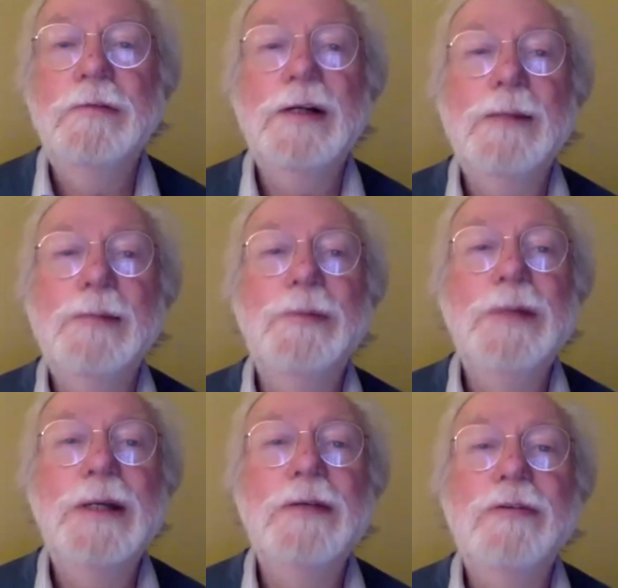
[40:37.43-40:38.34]
a couple of
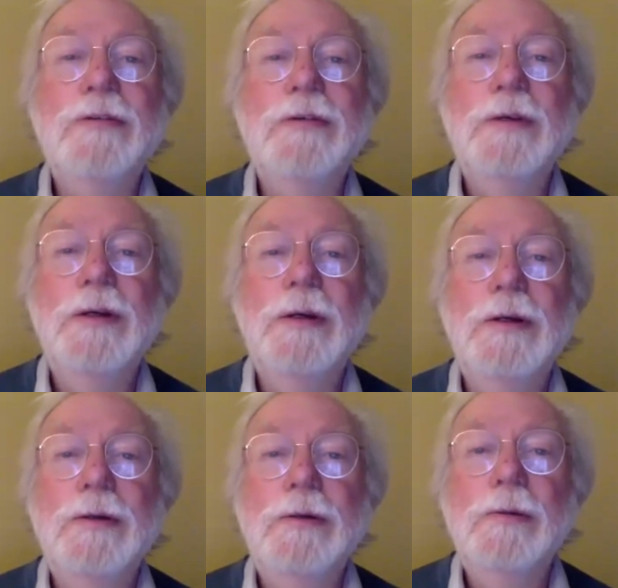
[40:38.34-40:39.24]
minutes,
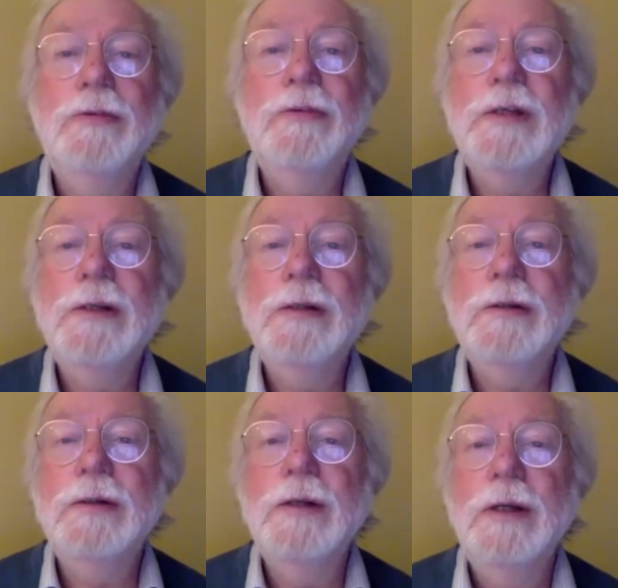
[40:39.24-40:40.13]
you'll see
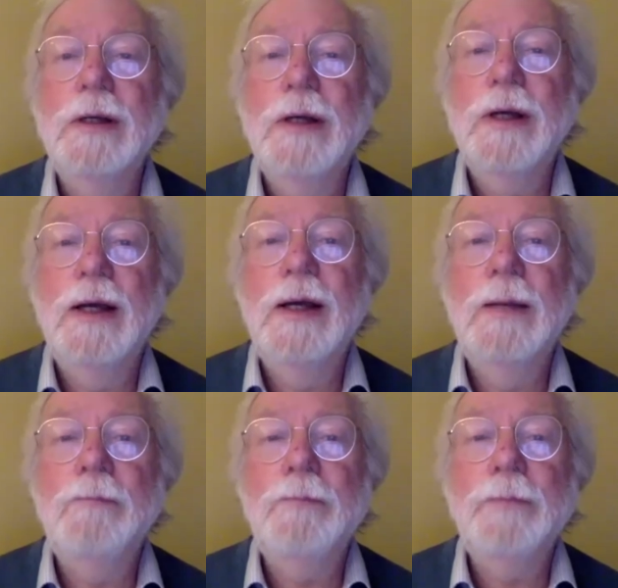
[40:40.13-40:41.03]

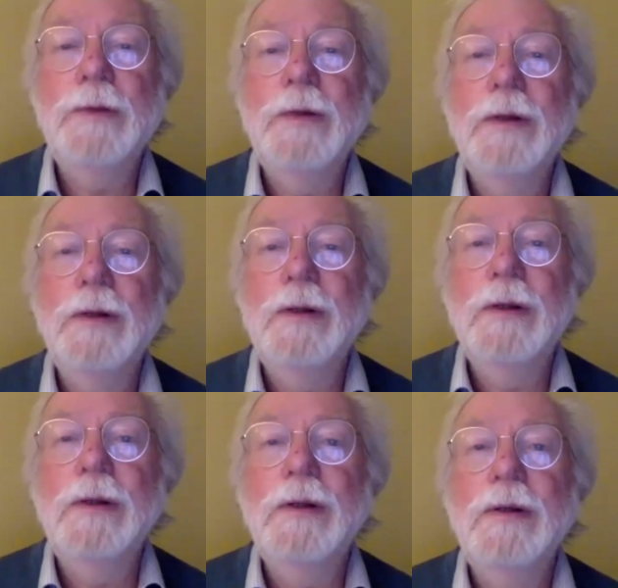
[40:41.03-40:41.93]
that
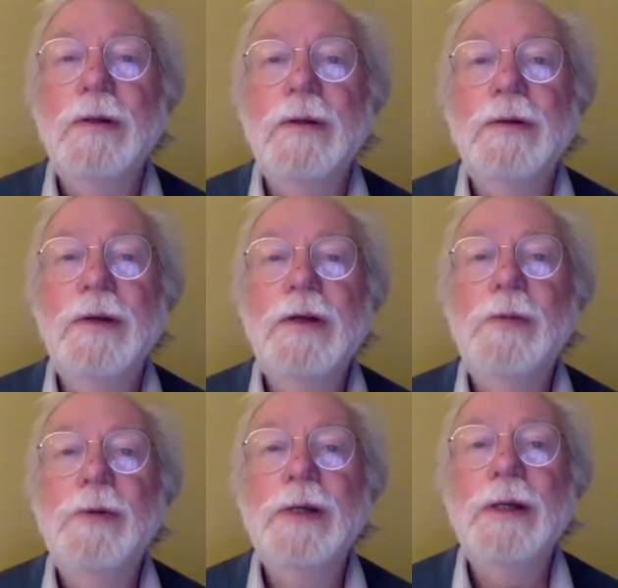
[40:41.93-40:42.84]

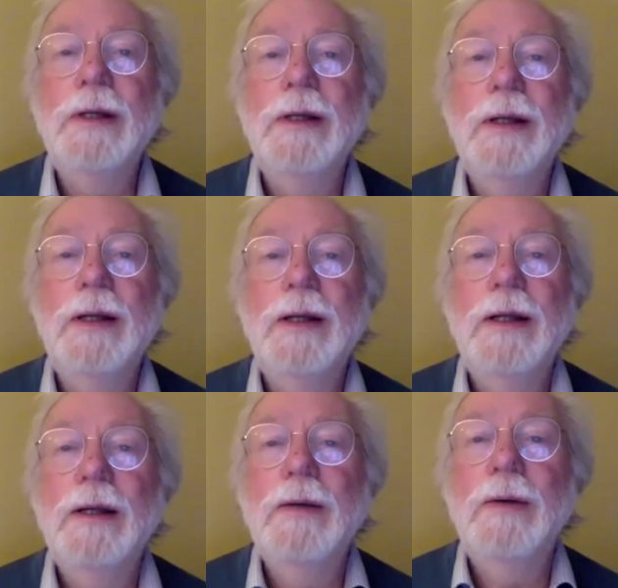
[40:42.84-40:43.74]
nobody
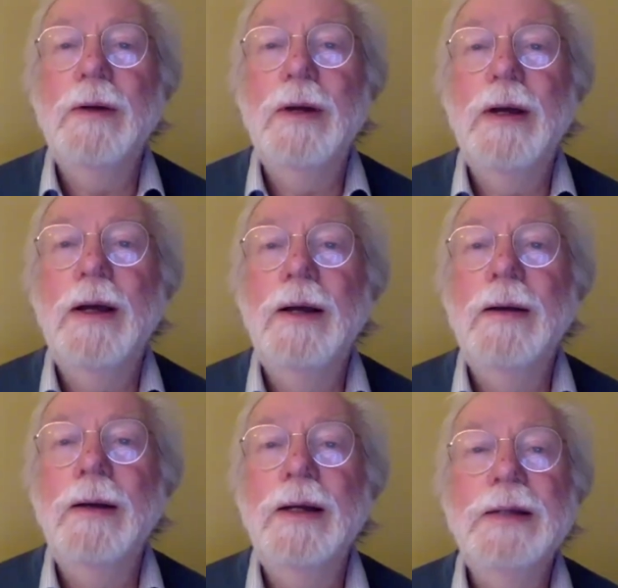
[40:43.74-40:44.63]

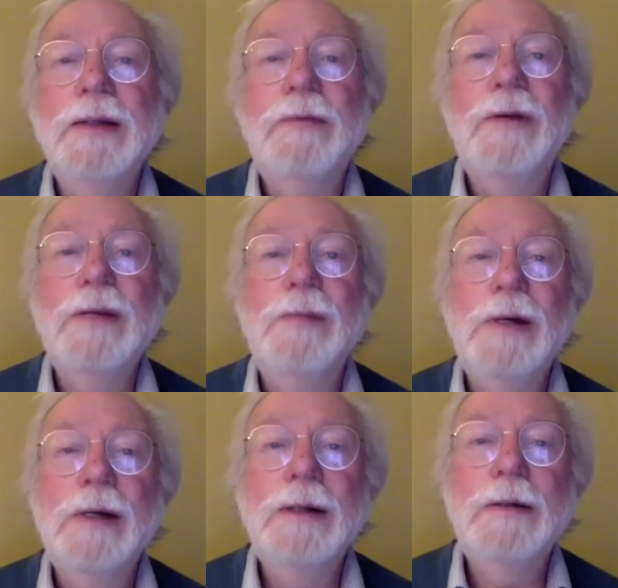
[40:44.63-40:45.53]
in their right
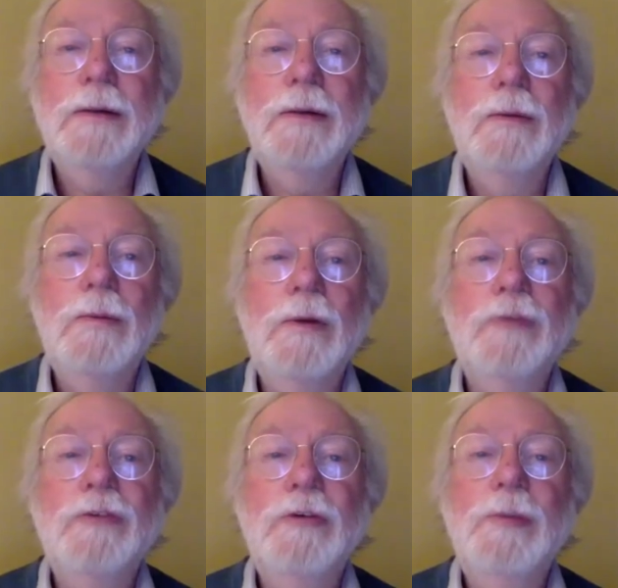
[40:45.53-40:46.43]
mind
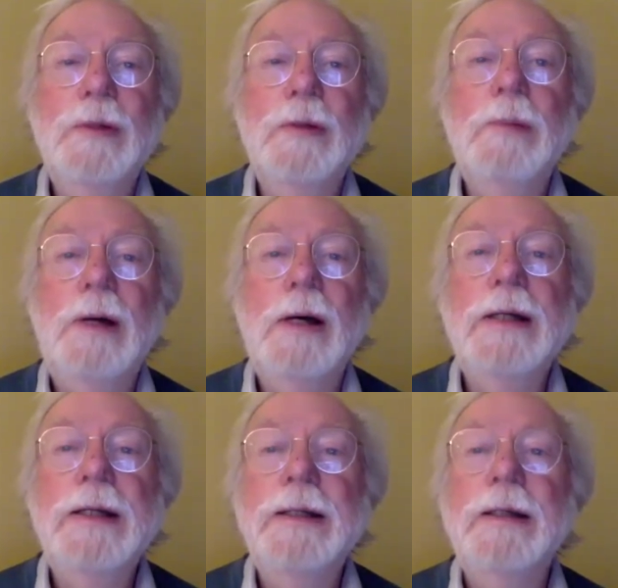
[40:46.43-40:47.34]
wants to be the
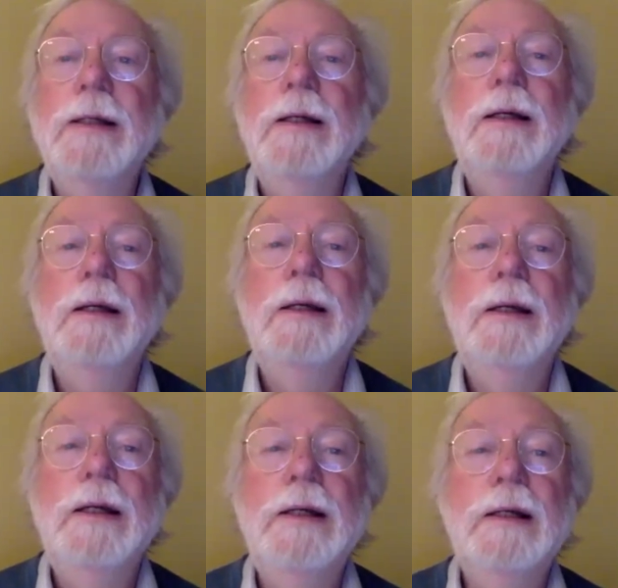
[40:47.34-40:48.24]
pioneer
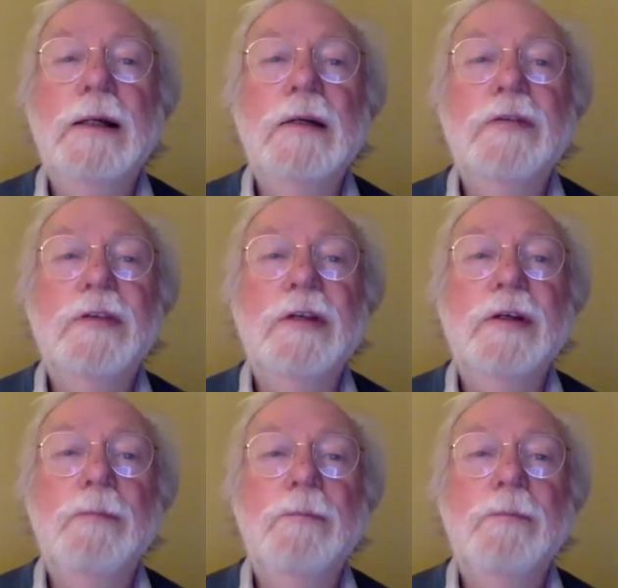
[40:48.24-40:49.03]
in a cluster,